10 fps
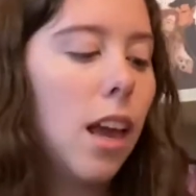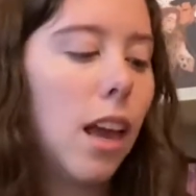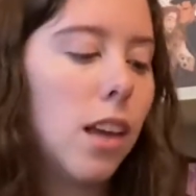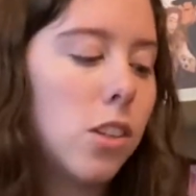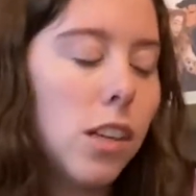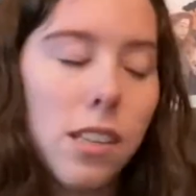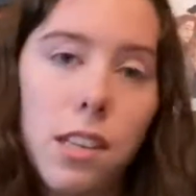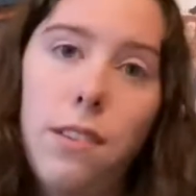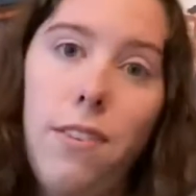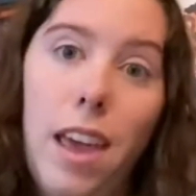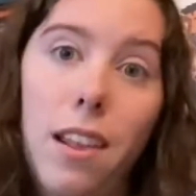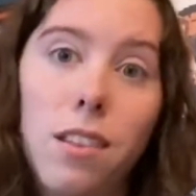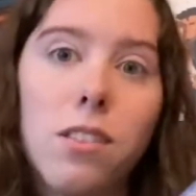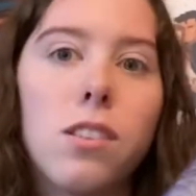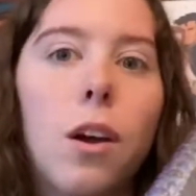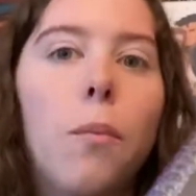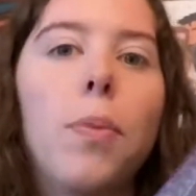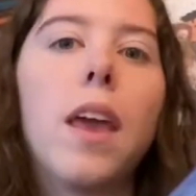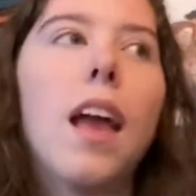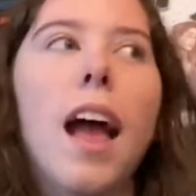And she isn't a fan, so
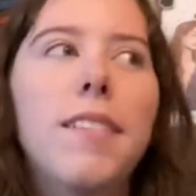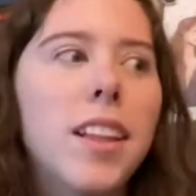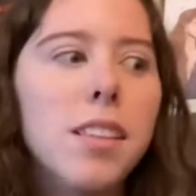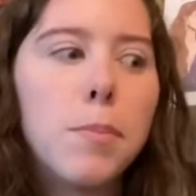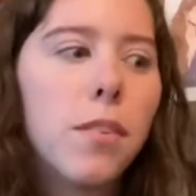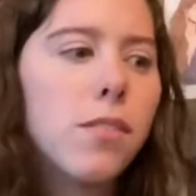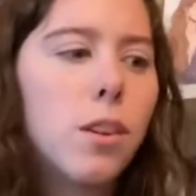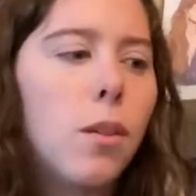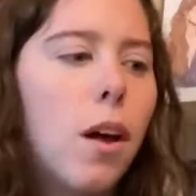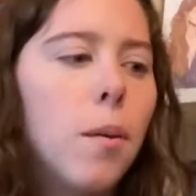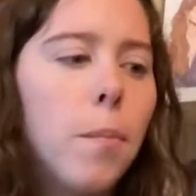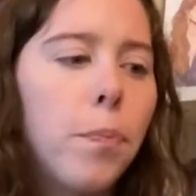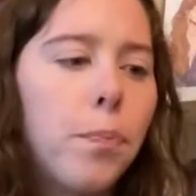I've had this book for so long.